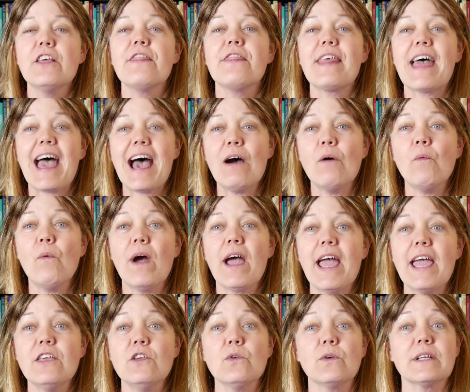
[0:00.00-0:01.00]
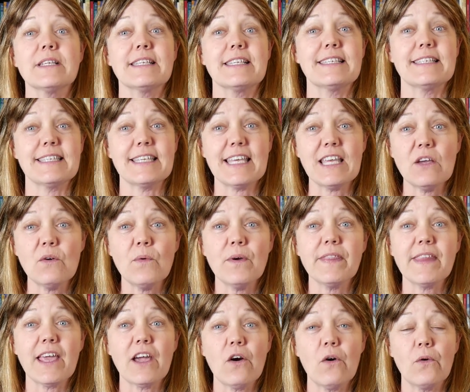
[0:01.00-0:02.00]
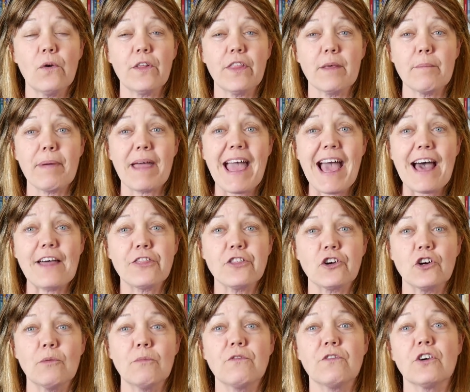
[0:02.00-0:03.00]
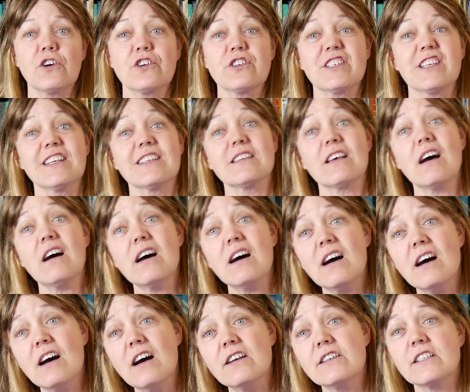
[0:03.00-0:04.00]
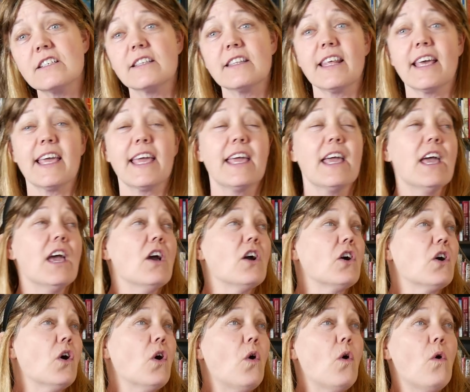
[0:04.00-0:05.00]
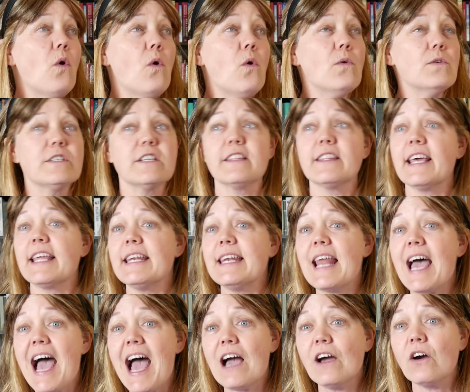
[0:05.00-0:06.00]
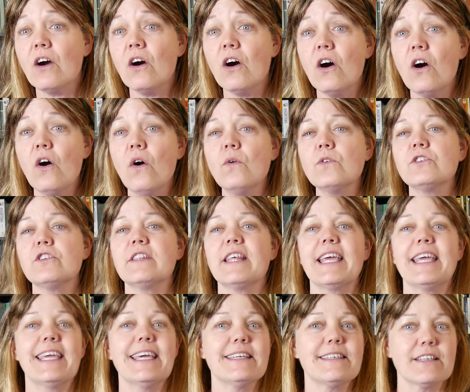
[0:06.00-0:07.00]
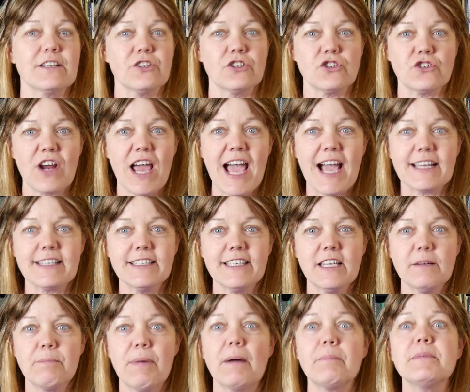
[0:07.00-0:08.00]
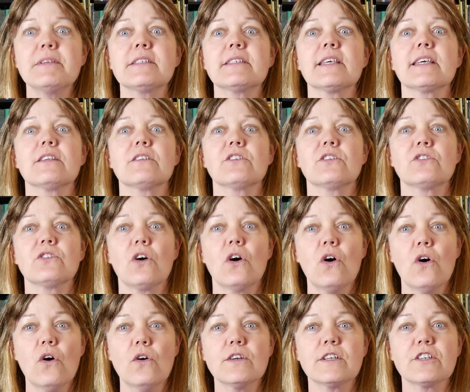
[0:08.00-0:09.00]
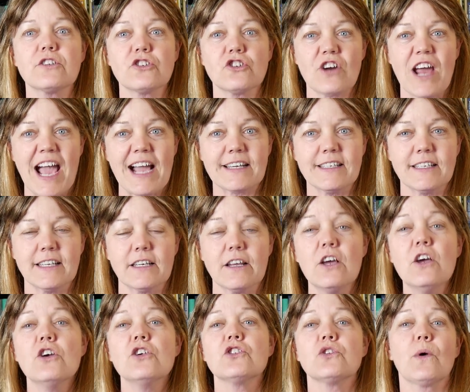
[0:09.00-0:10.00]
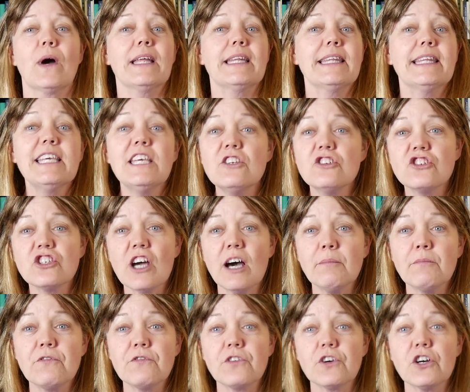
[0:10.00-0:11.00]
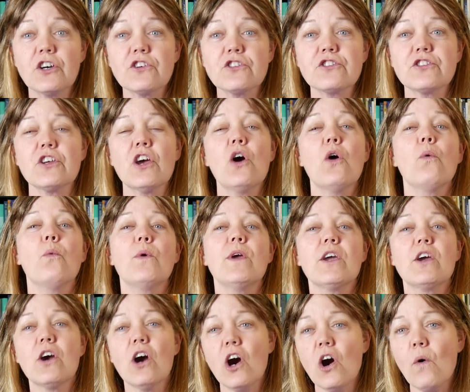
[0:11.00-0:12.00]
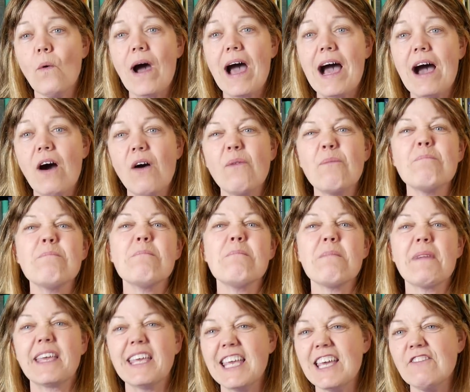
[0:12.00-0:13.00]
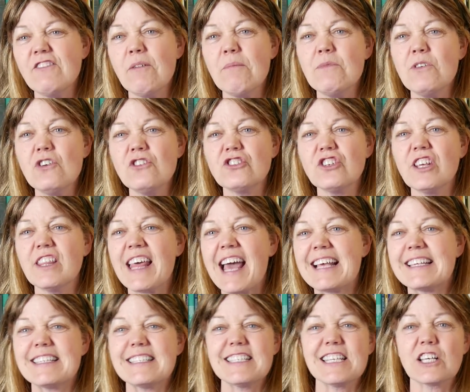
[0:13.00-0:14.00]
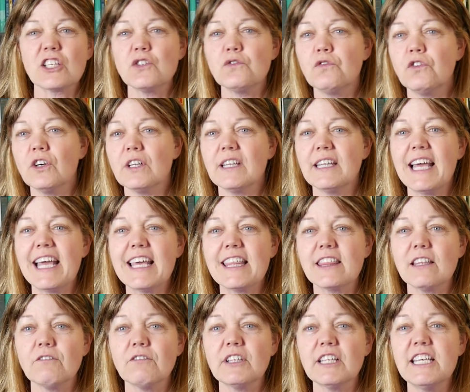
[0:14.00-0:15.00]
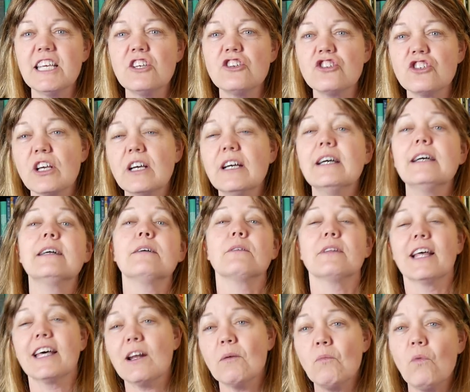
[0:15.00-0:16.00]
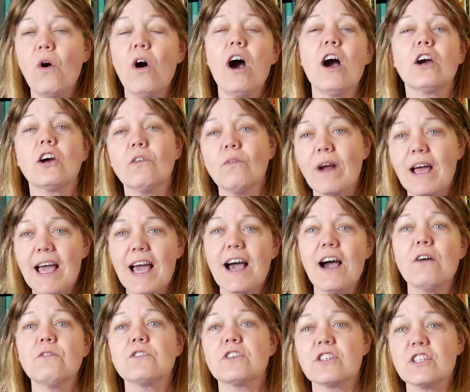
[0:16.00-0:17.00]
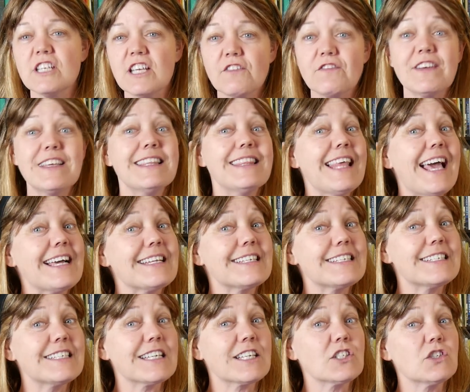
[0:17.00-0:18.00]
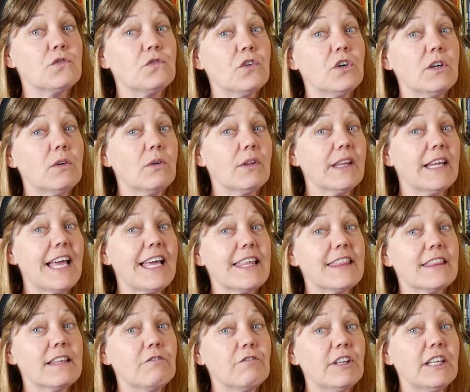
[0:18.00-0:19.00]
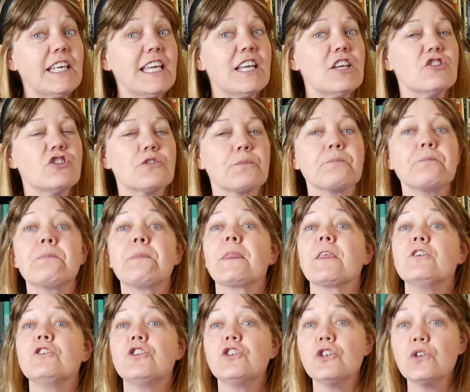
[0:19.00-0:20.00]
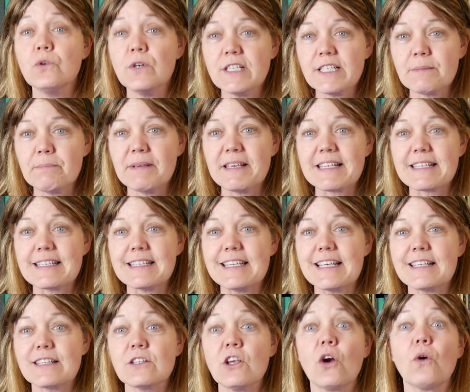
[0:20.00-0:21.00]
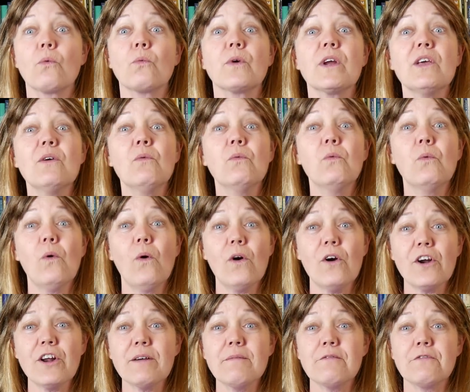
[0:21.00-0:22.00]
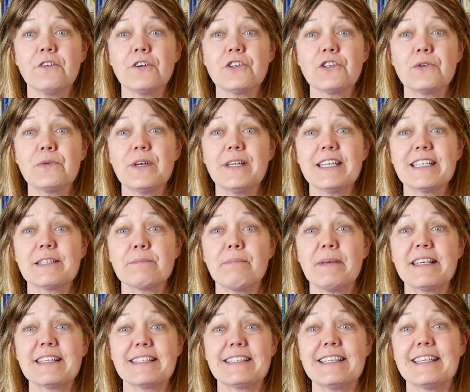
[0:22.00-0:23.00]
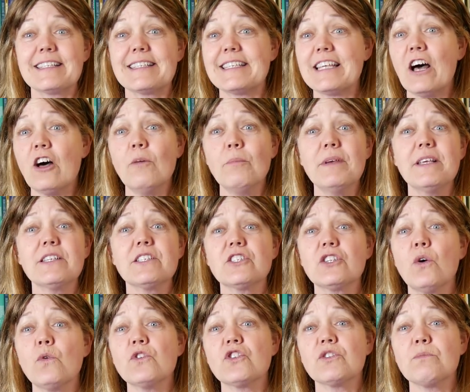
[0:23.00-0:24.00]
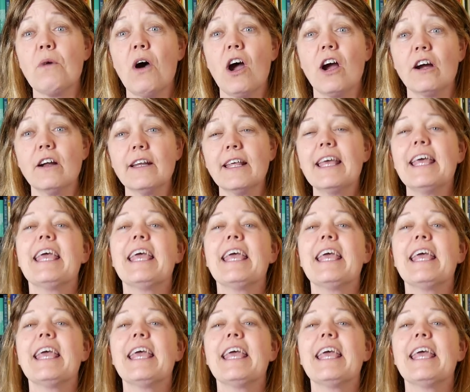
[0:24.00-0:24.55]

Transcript: That way you can see when they go to the bathroom versus, did they go? Did they not go? Did they get distracted? Puppies get so distracted. So I leash up first. We go out. Give them usually that 6-foot length of leash. Let him walk around, sniff in that 6-foot length of leash, do his business, reward him for doing his business, tell him he's so smart.